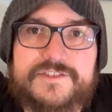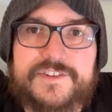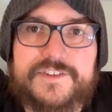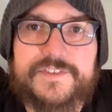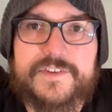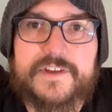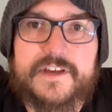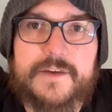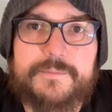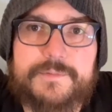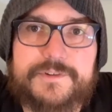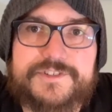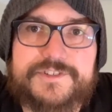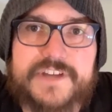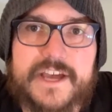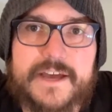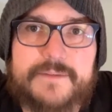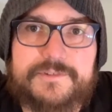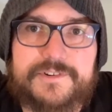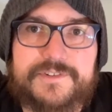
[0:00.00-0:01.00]
a couple
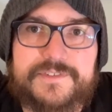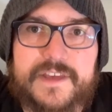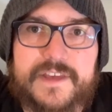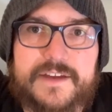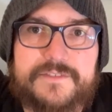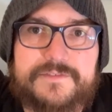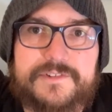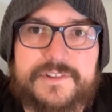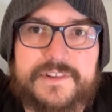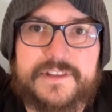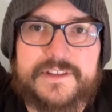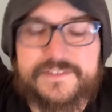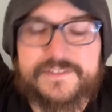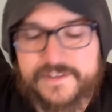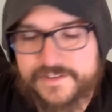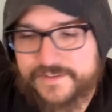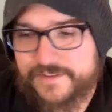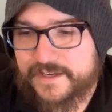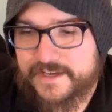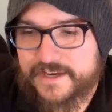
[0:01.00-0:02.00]
chapters after this,
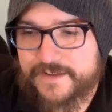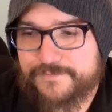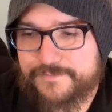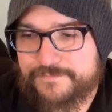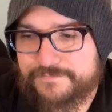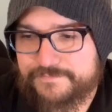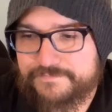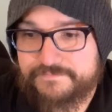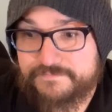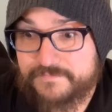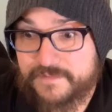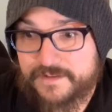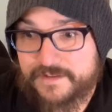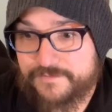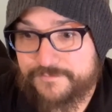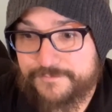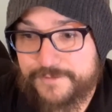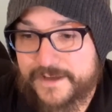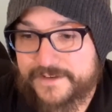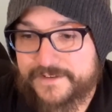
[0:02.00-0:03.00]
in fact,
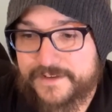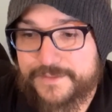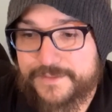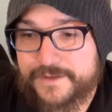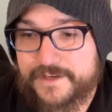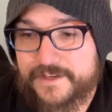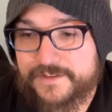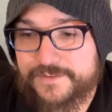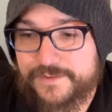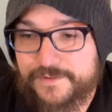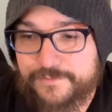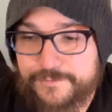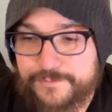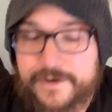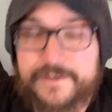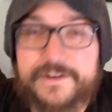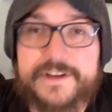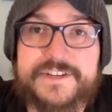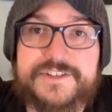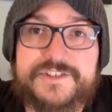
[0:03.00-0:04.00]
I think it's the
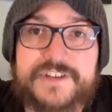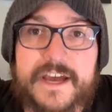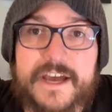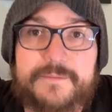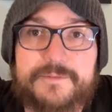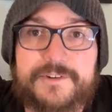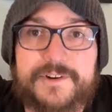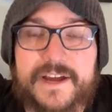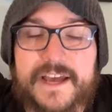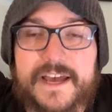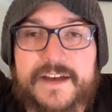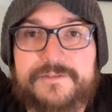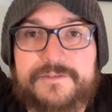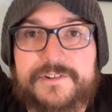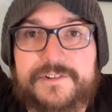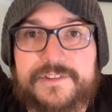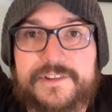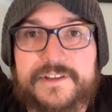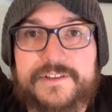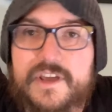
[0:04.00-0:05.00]
very chapter after
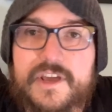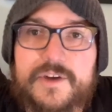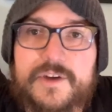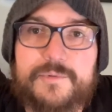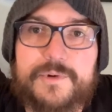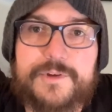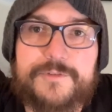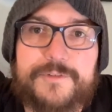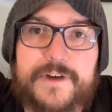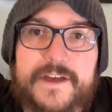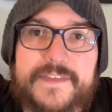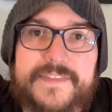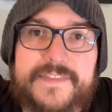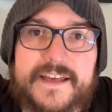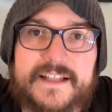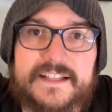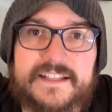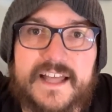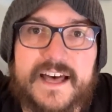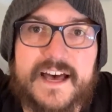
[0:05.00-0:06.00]
this, we find
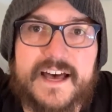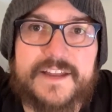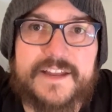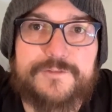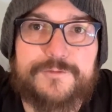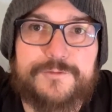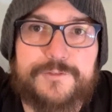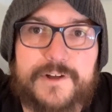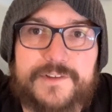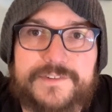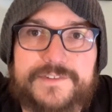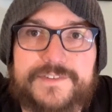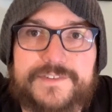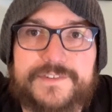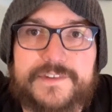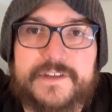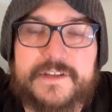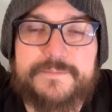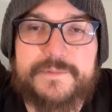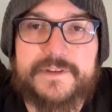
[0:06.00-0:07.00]
that Lot falls
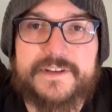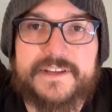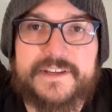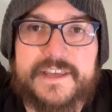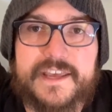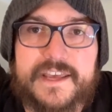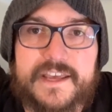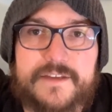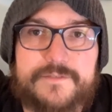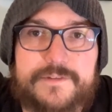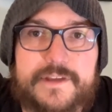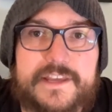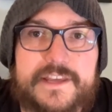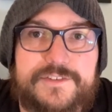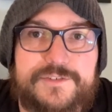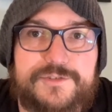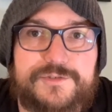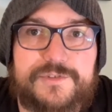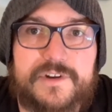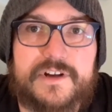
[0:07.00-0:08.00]
asleep in a cave, he's
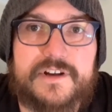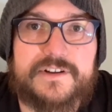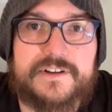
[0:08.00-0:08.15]
drunk,